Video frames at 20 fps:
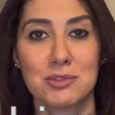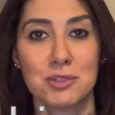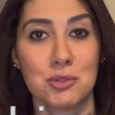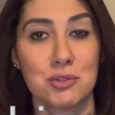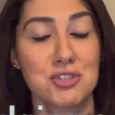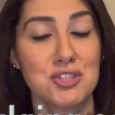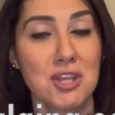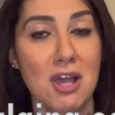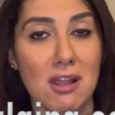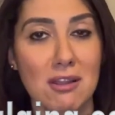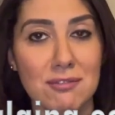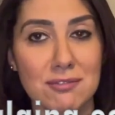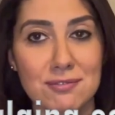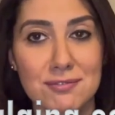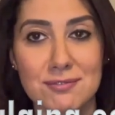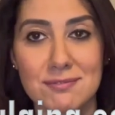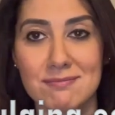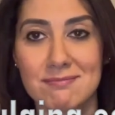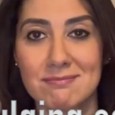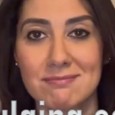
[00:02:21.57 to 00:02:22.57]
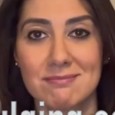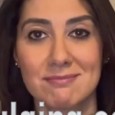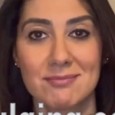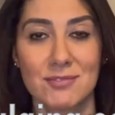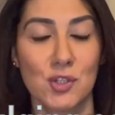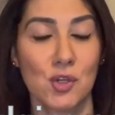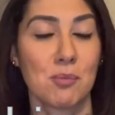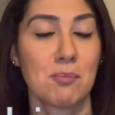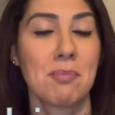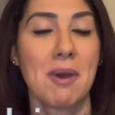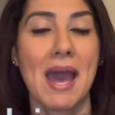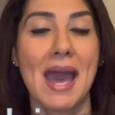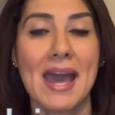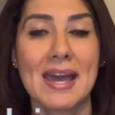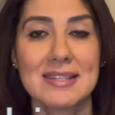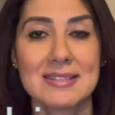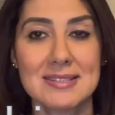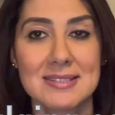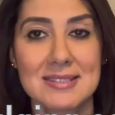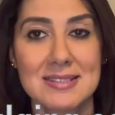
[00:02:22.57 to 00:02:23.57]
yourself, your
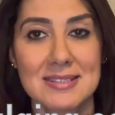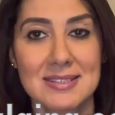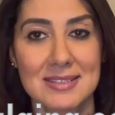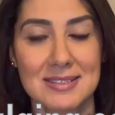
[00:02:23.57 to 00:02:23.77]
past,